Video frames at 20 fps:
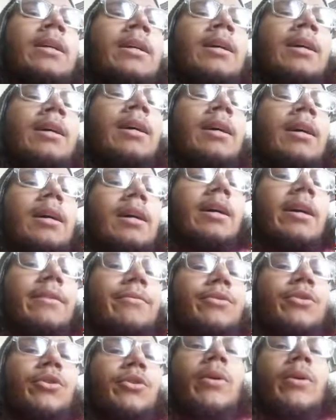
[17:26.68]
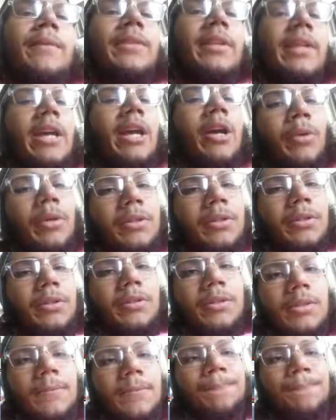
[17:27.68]
if you don't have the
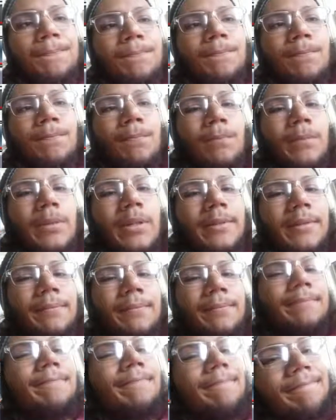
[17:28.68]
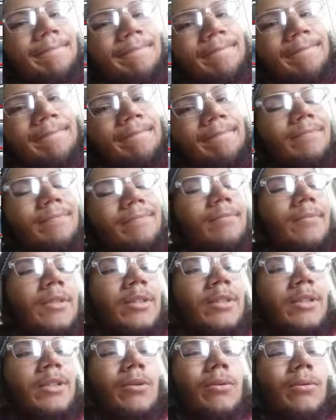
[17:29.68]
characters. But,
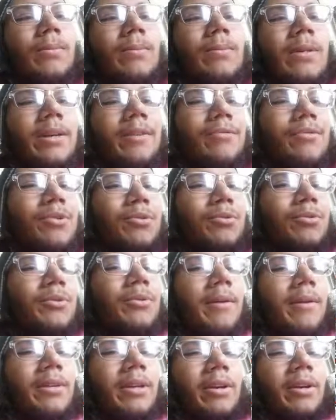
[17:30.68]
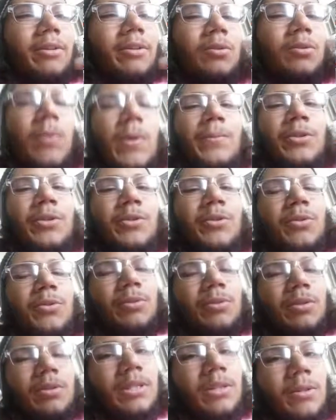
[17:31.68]
if you do have the characters, why would you use the
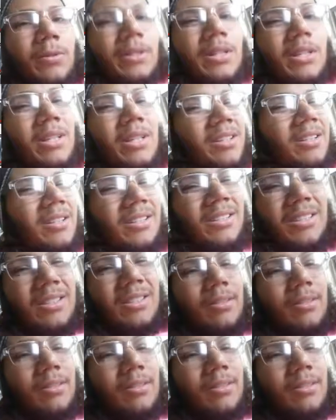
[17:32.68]
skill keys? It's